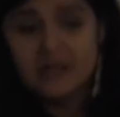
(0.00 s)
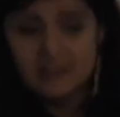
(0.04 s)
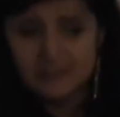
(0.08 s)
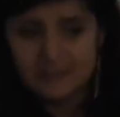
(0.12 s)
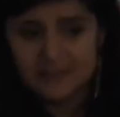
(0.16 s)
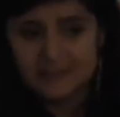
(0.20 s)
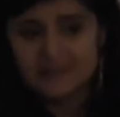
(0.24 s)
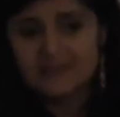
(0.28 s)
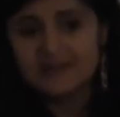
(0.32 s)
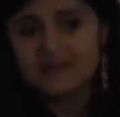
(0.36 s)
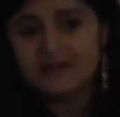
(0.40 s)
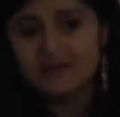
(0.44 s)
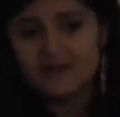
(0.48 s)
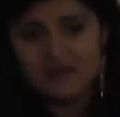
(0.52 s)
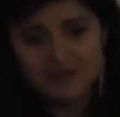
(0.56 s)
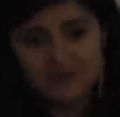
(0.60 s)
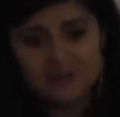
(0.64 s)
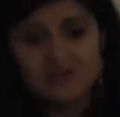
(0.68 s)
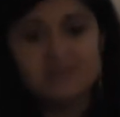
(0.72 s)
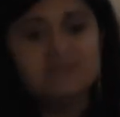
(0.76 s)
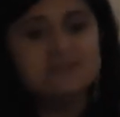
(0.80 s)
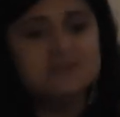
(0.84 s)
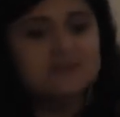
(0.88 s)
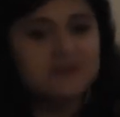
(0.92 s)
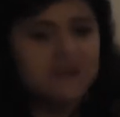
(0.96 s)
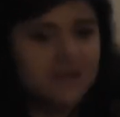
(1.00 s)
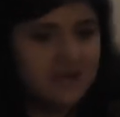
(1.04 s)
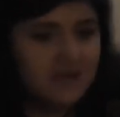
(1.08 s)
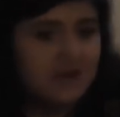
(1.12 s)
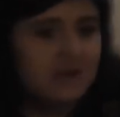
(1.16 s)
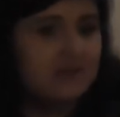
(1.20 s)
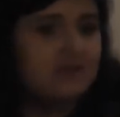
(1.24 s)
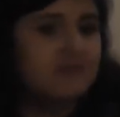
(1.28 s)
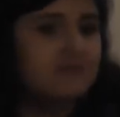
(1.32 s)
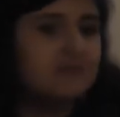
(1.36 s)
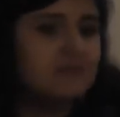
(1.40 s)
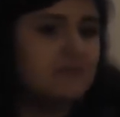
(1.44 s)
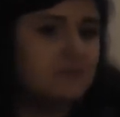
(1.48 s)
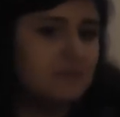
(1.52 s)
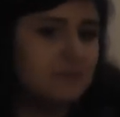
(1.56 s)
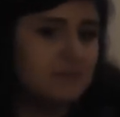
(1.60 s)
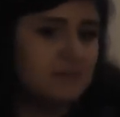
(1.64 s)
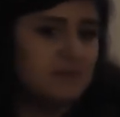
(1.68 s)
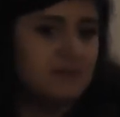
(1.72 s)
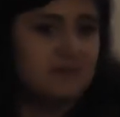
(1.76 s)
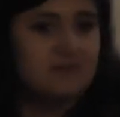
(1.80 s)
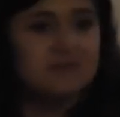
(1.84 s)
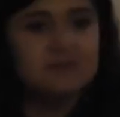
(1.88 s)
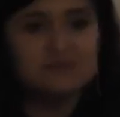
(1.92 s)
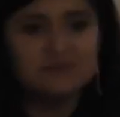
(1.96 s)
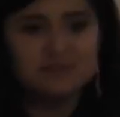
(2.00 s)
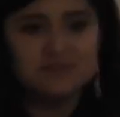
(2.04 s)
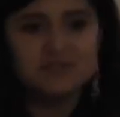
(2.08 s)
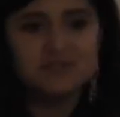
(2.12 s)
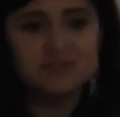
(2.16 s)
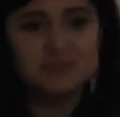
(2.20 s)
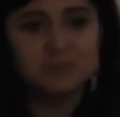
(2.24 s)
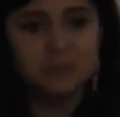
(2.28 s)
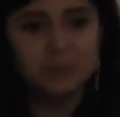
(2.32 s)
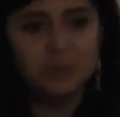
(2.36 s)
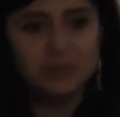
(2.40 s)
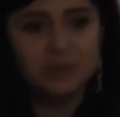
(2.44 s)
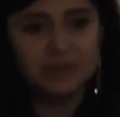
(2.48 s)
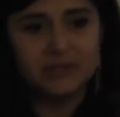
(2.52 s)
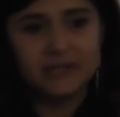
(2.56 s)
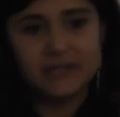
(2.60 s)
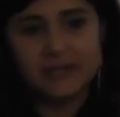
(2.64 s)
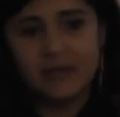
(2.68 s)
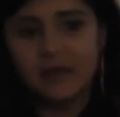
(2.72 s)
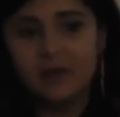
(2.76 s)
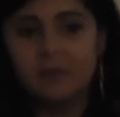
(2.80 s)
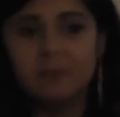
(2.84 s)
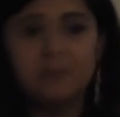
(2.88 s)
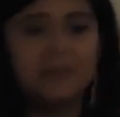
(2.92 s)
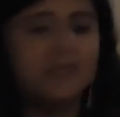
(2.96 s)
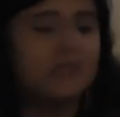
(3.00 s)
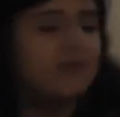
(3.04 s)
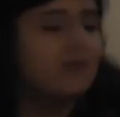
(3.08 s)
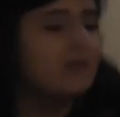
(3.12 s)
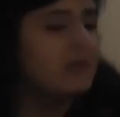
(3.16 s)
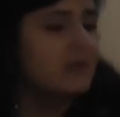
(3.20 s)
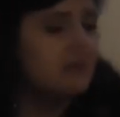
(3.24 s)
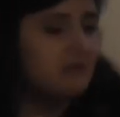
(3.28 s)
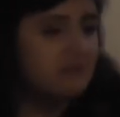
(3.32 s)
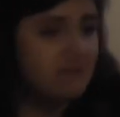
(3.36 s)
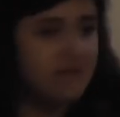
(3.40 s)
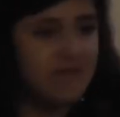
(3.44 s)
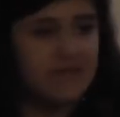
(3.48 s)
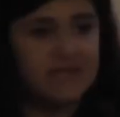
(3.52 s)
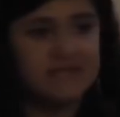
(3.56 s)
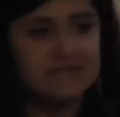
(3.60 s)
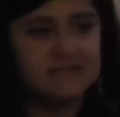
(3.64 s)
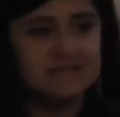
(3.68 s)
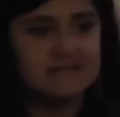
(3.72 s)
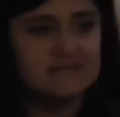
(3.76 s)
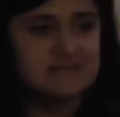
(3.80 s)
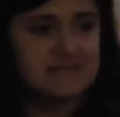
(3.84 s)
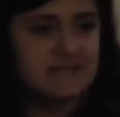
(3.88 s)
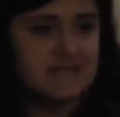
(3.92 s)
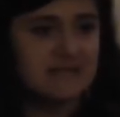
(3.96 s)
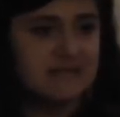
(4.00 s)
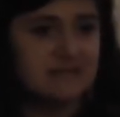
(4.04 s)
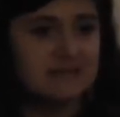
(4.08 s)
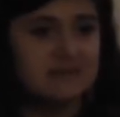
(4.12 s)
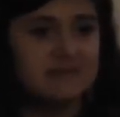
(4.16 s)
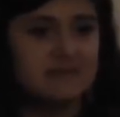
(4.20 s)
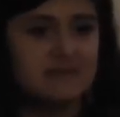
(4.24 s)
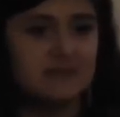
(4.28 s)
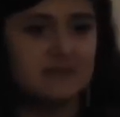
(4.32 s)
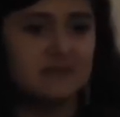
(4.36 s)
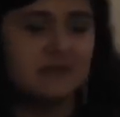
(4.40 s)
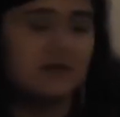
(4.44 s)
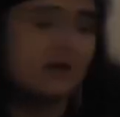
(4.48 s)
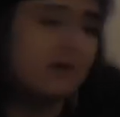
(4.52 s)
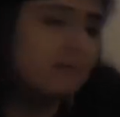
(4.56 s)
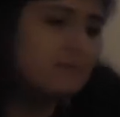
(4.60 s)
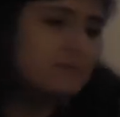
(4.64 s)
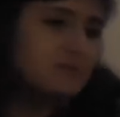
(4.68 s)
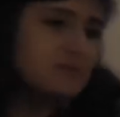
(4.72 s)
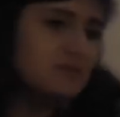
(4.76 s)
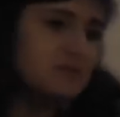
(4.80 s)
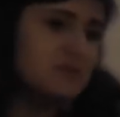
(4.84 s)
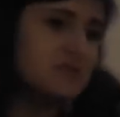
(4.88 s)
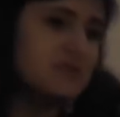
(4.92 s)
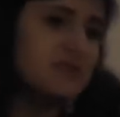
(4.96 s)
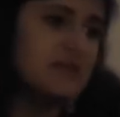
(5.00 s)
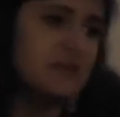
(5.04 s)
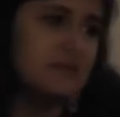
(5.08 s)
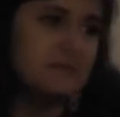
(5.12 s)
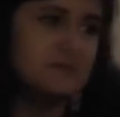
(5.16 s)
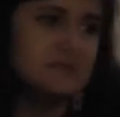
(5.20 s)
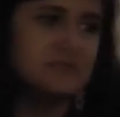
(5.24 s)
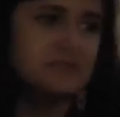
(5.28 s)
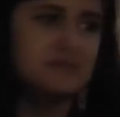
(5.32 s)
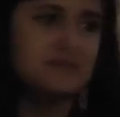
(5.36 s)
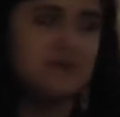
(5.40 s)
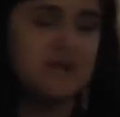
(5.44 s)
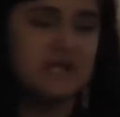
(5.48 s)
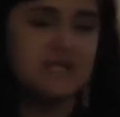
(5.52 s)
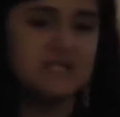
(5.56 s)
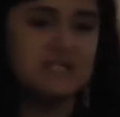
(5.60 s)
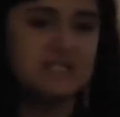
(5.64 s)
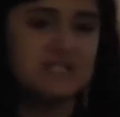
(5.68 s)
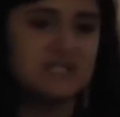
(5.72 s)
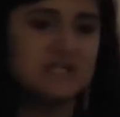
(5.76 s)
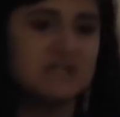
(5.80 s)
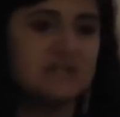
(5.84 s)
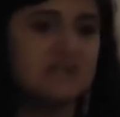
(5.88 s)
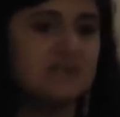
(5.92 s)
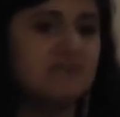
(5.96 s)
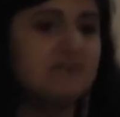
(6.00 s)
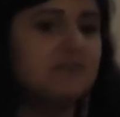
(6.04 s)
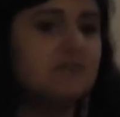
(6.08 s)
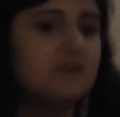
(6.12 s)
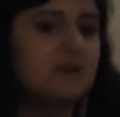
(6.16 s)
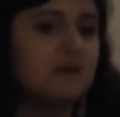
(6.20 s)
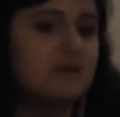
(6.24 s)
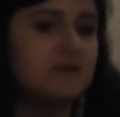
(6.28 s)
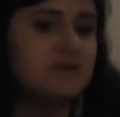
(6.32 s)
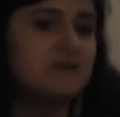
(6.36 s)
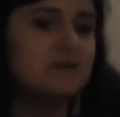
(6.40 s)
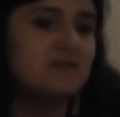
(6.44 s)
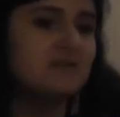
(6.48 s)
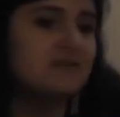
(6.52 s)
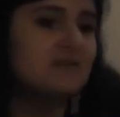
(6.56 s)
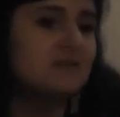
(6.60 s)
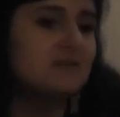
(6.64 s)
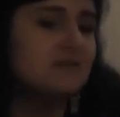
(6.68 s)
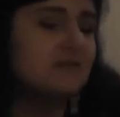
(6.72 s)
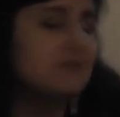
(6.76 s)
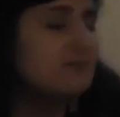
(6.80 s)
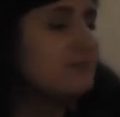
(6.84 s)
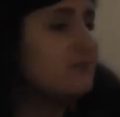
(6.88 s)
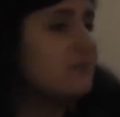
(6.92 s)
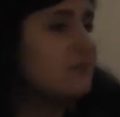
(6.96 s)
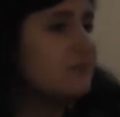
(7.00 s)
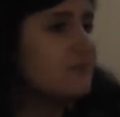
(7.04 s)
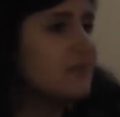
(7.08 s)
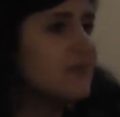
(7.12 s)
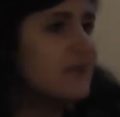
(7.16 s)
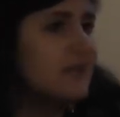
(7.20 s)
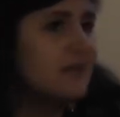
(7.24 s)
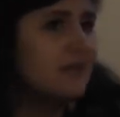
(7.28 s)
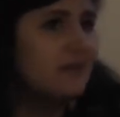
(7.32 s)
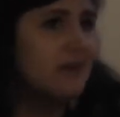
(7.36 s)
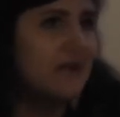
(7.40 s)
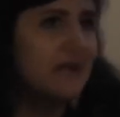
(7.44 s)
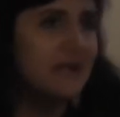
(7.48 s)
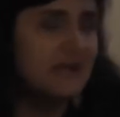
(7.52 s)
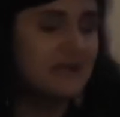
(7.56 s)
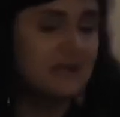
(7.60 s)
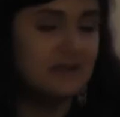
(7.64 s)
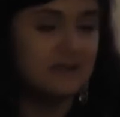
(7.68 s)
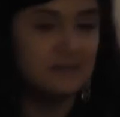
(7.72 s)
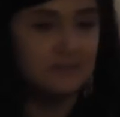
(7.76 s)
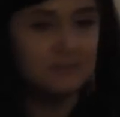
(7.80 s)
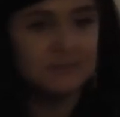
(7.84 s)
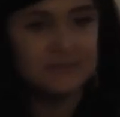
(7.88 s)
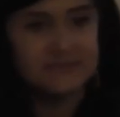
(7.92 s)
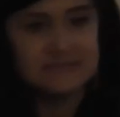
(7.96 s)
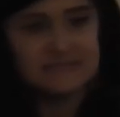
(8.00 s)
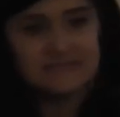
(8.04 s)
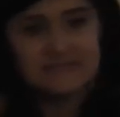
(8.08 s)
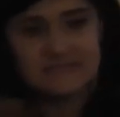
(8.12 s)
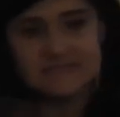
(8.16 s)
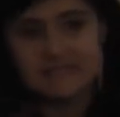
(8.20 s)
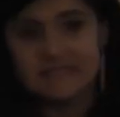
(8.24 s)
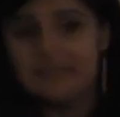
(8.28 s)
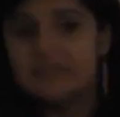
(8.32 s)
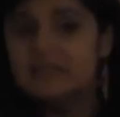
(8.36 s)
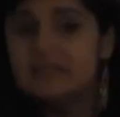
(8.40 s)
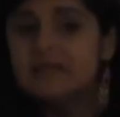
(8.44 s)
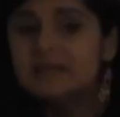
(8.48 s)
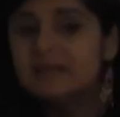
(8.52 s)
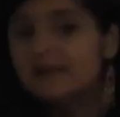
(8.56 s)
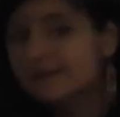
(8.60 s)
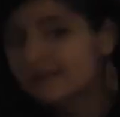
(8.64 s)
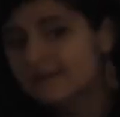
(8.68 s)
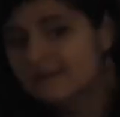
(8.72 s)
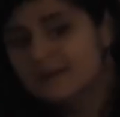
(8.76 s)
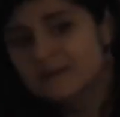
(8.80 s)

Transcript: But there are also a lot of people who support. They are making events and come to the demonstration in front of the Iranian embassy.